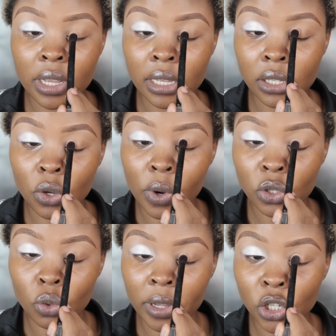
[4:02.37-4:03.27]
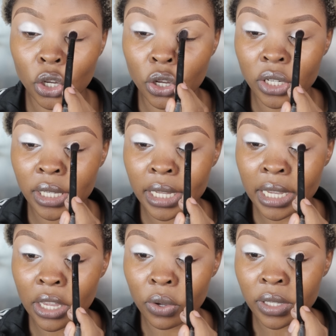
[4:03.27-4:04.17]
is you want to make sure you're just
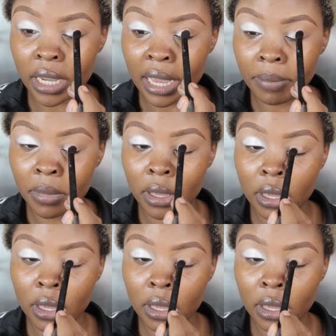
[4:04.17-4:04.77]
taking your time